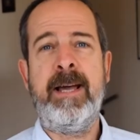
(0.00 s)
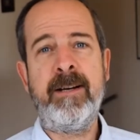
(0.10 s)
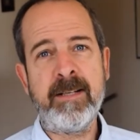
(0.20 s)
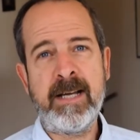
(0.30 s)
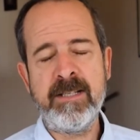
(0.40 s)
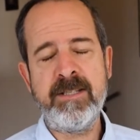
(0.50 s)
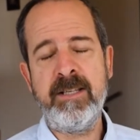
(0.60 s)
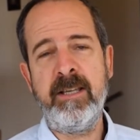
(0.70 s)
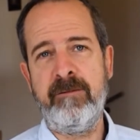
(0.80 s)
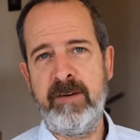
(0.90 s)

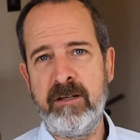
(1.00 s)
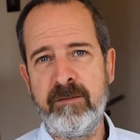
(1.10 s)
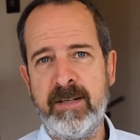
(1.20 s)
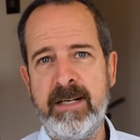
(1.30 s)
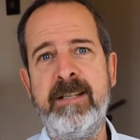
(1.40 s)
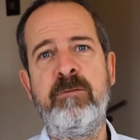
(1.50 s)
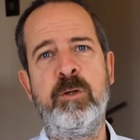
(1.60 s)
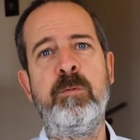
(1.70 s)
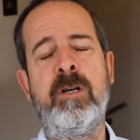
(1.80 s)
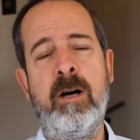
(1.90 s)
analyzing and verifying
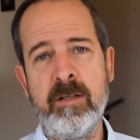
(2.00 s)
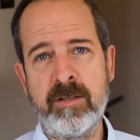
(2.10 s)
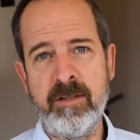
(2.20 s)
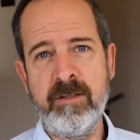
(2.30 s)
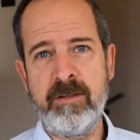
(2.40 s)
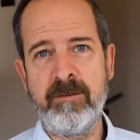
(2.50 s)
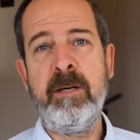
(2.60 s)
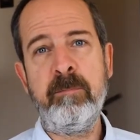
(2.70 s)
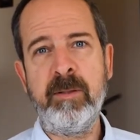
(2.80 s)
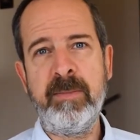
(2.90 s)
root causes,
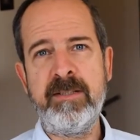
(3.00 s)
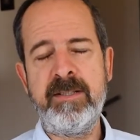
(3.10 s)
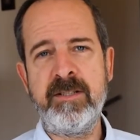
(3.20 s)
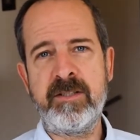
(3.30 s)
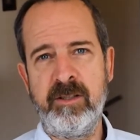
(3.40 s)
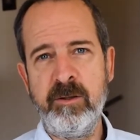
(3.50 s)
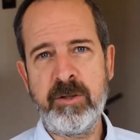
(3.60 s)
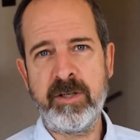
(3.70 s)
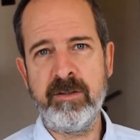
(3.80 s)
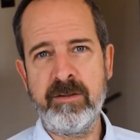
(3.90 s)
implementing
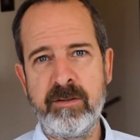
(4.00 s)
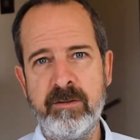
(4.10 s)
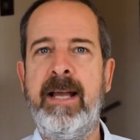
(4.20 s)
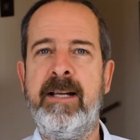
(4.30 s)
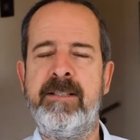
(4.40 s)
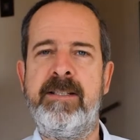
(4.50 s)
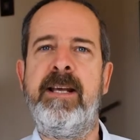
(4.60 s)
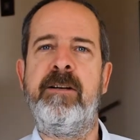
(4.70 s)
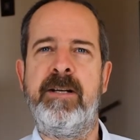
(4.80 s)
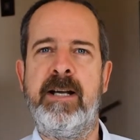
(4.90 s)
solutions, and
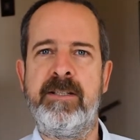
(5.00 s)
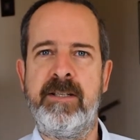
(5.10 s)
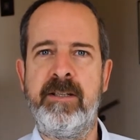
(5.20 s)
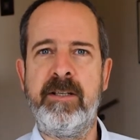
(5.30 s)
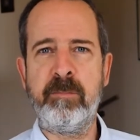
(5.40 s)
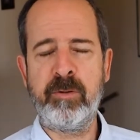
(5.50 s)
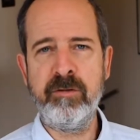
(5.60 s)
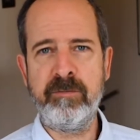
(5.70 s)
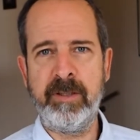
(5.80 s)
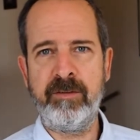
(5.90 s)
standardizing the
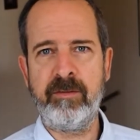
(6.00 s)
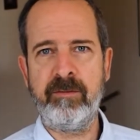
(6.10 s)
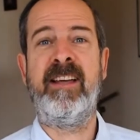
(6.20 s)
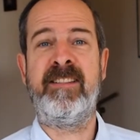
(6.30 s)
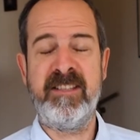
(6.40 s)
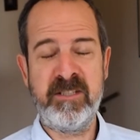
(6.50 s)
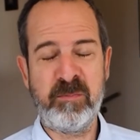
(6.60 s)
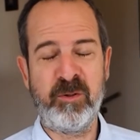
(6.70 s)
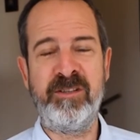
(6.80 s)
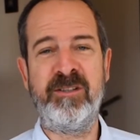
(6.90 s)
improvements. At this
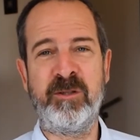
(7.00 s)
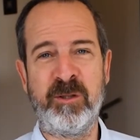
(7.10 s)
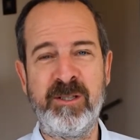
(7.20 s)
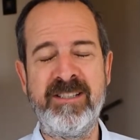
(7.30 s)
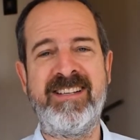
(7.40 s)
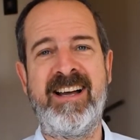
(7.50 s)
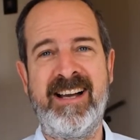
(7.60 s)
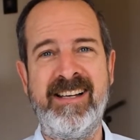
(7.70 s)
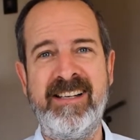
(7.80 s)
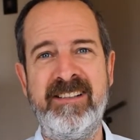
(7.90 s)
point, the goal is to
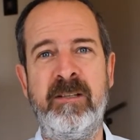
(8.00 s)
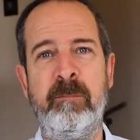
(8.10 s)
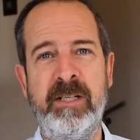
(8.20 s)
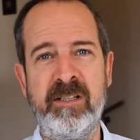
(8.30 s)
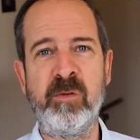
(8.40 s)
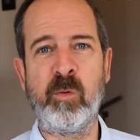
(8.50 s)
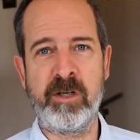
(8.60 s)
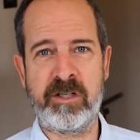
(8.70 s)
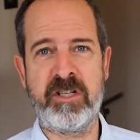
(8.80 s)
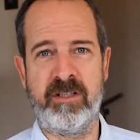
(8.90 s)
highlight the bigger
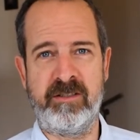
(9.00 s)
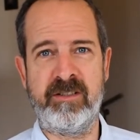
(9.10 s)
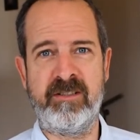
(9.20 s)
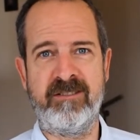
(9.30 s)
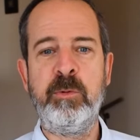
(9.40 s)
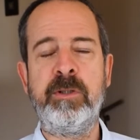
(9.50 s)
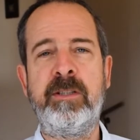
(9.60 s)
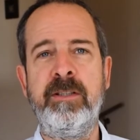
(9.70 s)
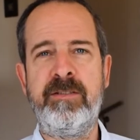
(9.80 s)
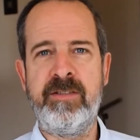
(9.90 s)
work chunks. You will
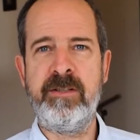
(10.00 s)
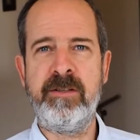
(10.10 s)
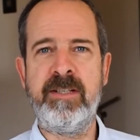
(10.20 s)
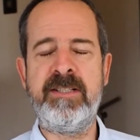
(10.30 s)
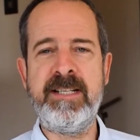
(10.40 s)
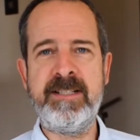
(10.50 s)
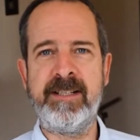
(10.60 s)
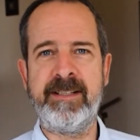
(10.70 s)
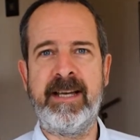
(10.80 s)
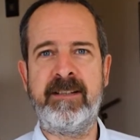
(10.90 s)
consider the
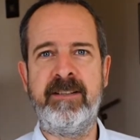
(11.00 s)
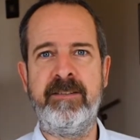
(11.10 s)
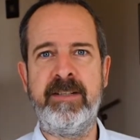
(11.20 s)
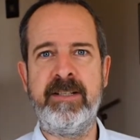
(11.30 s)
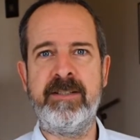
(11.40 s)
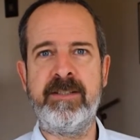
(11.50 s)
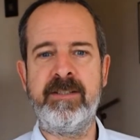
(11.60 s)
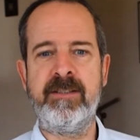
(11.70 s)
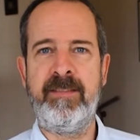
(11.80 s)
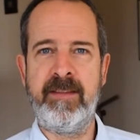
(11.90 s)
detailed activities
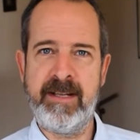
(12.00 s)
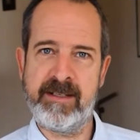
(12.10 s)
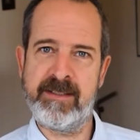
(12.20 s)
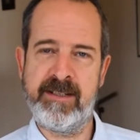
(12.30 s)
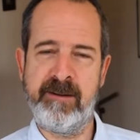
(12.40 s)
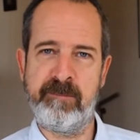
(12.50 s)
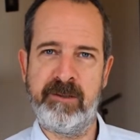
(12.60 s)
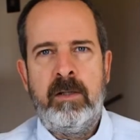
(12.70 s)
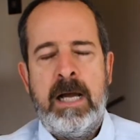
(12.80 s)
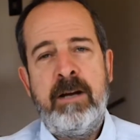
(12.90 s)
in the next step.
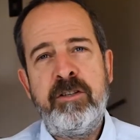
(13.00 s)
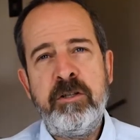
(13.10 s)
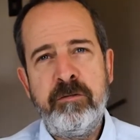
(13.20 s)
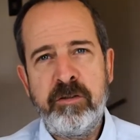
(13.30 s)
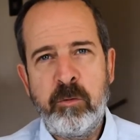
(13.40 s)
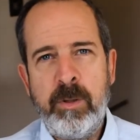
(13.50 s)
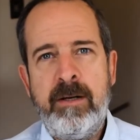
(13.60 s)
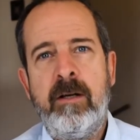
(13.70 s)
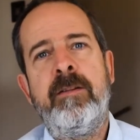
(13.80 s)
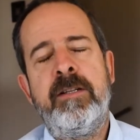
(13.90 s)
After you've agreed
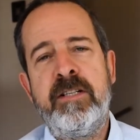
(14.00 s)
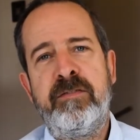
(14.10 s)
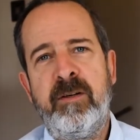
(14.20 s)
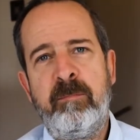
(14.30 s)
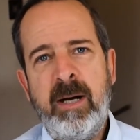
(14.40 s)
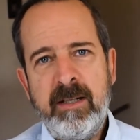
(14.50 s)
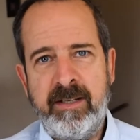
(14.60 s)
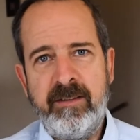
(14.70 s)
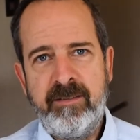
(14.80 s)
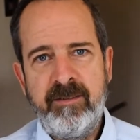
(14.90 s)
on the different
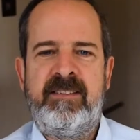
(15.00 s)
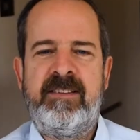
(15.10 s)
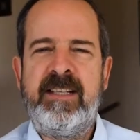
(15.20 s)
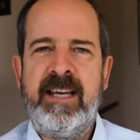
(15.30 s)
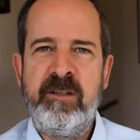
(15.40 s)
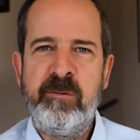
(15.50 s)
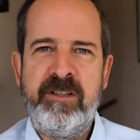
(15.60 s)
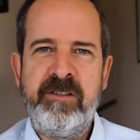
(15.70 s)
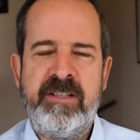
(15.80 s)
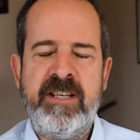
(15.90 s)
buckets, together with
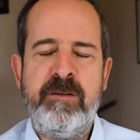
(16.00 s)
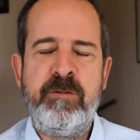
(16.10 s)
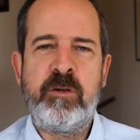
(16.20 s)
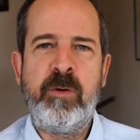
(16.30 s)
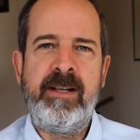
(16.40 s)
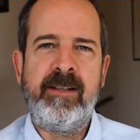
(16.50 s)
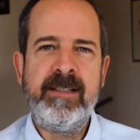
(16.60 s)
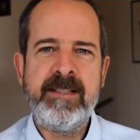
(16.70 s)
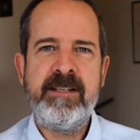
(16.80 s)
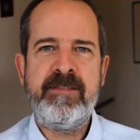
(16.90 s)
your team, you create a
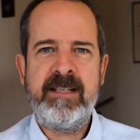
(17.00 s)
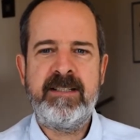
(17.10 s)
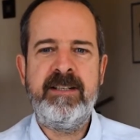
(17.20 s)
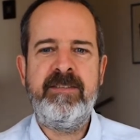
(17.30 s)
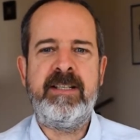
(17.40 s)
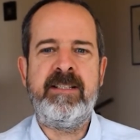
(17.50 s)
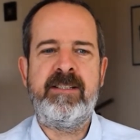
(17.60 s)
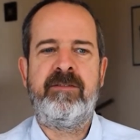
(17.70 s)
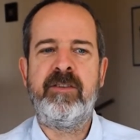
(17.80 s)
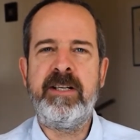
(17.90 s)
list of activities
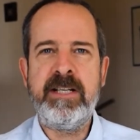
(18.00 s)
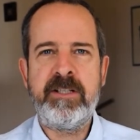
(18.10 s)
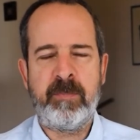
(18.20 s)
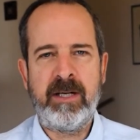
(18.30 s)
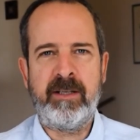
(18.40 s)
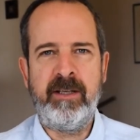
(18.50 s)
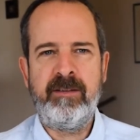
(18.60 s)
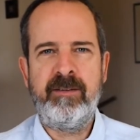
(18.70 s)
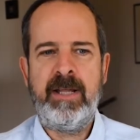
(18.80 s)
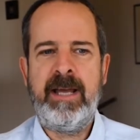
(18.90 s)
for each
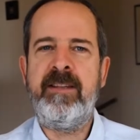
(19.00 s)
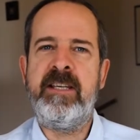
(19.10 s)
bucket and the